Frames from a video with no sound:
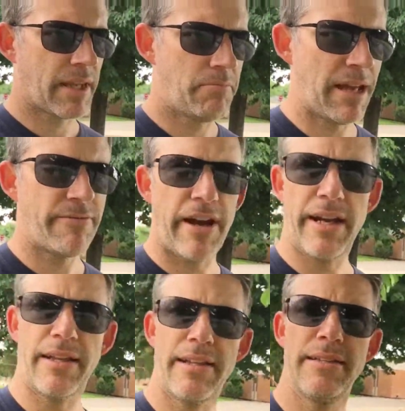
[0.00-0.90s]
make
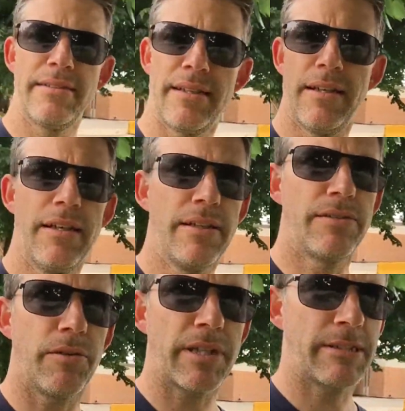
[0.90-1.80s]
violins
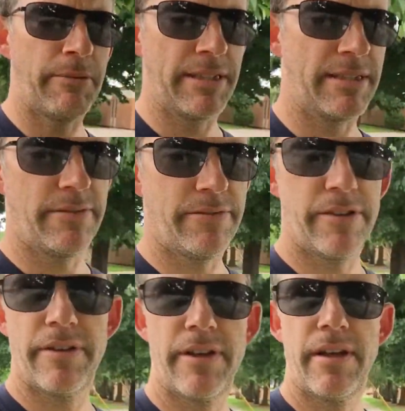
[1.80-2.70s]
so expensive
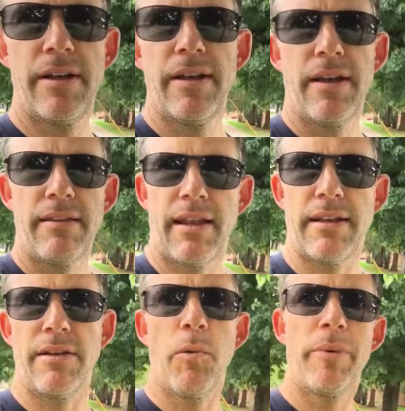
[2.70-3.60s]
that
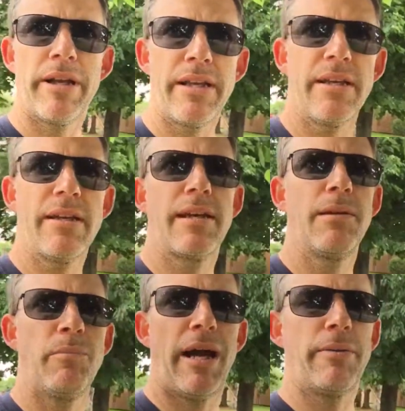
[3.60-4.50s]
nobody
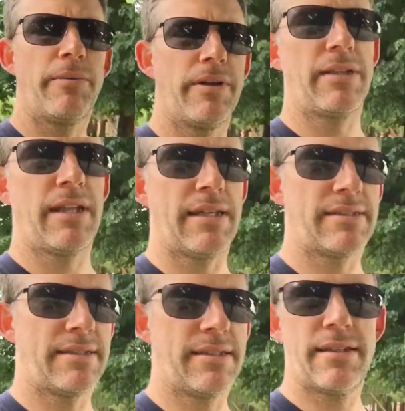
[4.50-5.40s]
can buy one
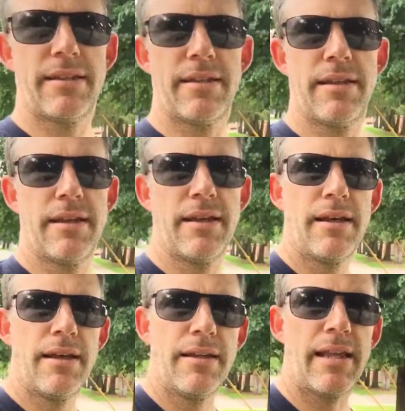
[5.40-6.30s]
unless
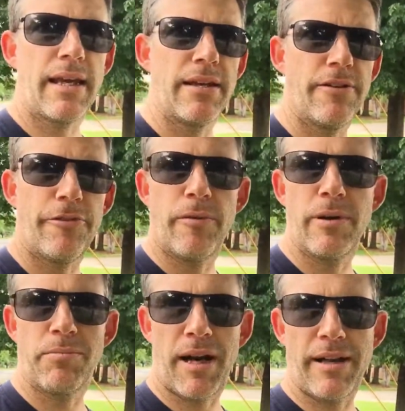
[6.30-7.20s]
they can afford
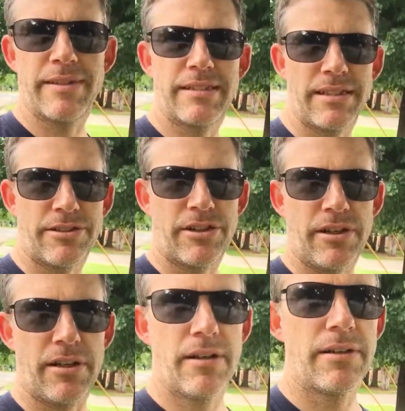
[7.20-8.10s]
a private
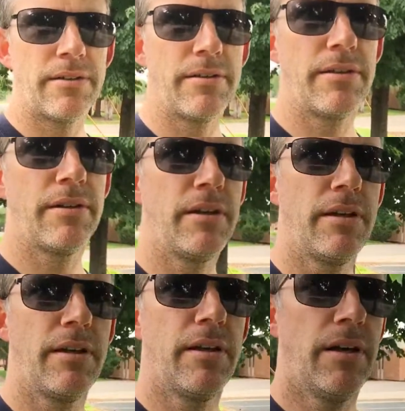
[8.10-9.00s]
teacher
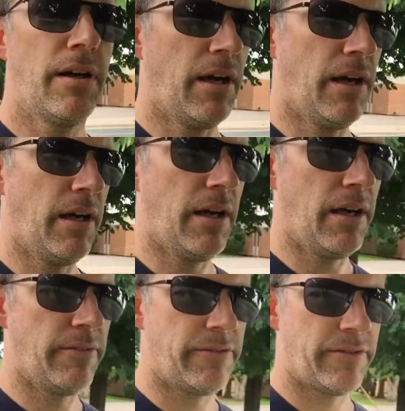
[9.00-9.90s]

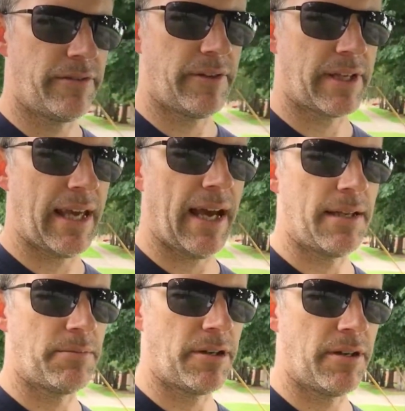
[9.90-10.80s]
of a
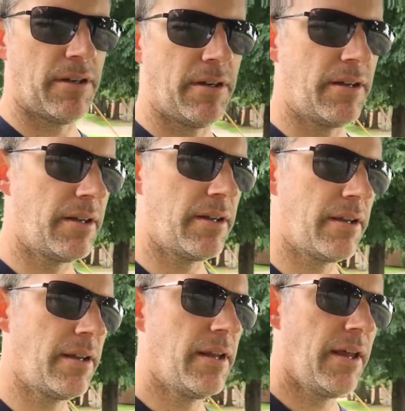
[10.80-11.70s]
caliber
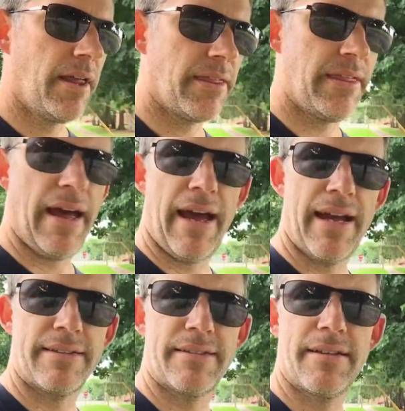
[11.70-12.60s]

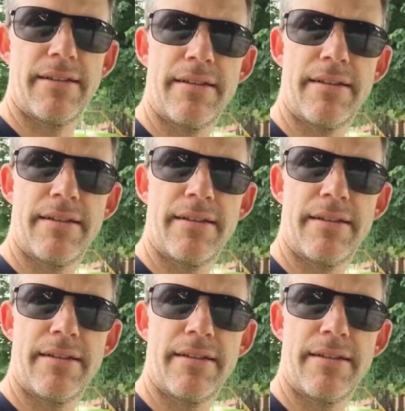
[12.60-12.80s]
that